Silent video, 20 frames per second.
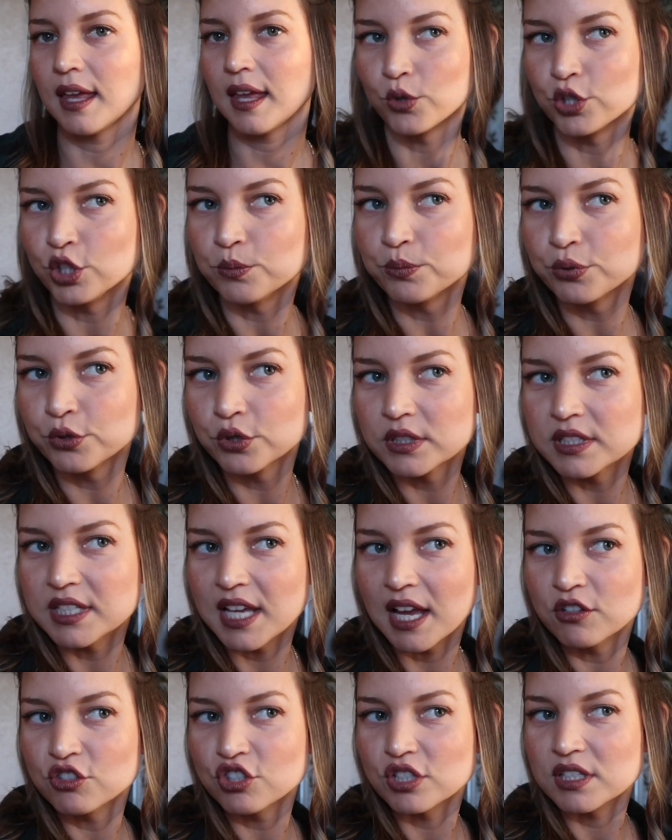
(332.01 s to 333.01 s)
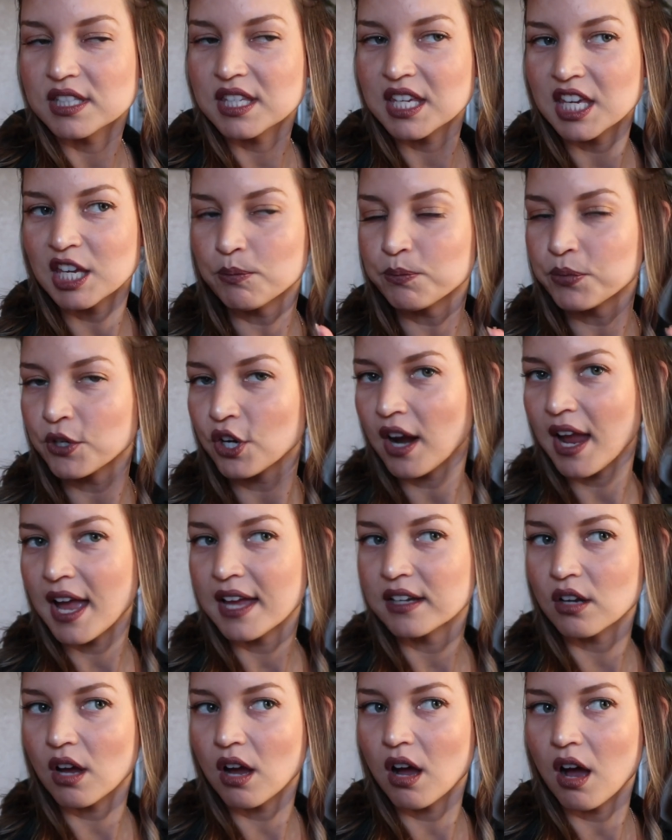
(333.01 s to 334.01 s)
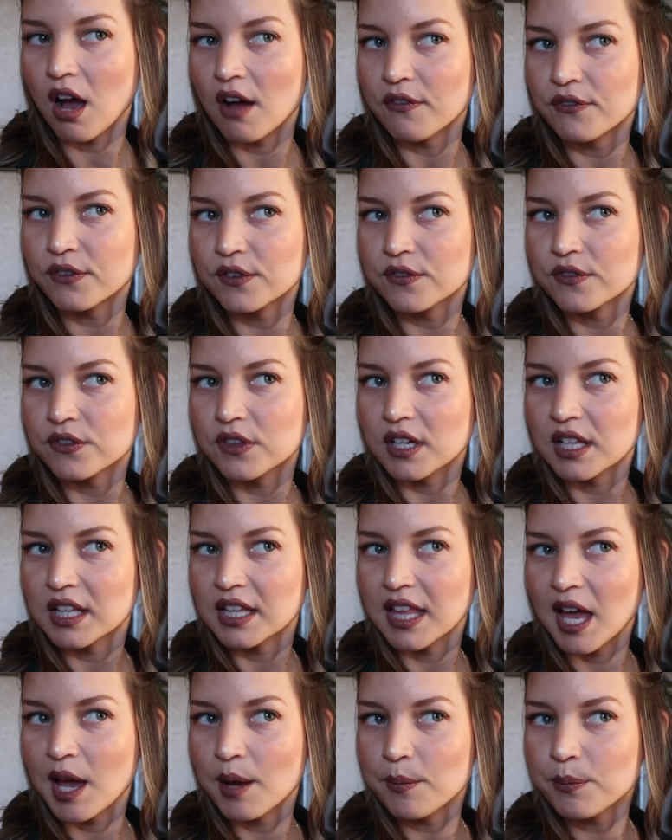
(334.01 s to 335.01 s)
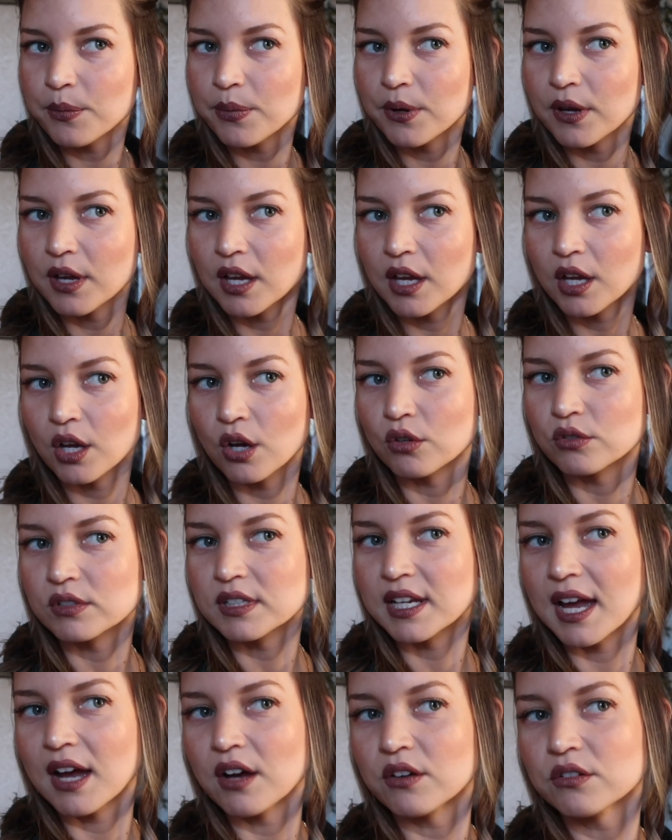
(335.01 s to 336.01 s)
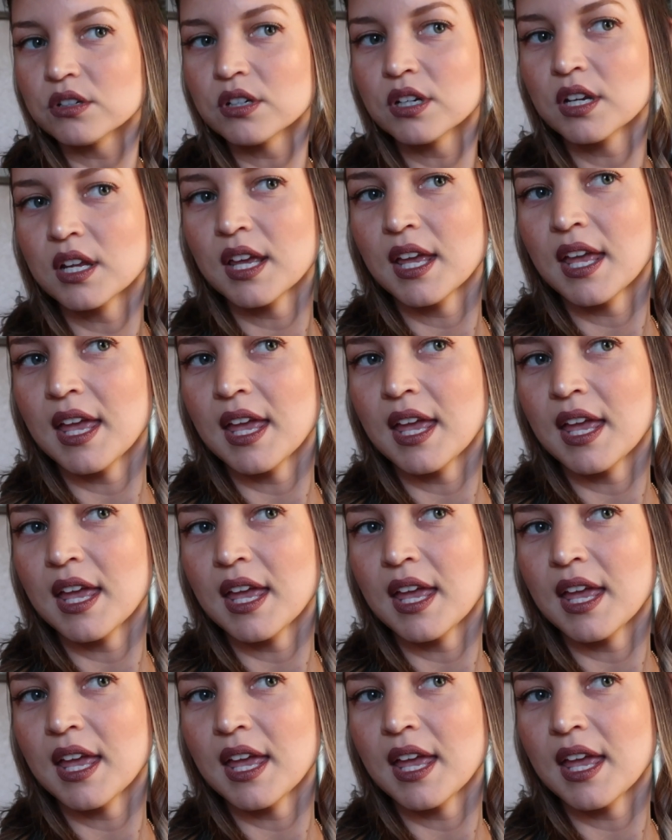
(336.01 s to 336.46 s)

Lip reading: When you pull down, just keep your hand off of the clamp, go down,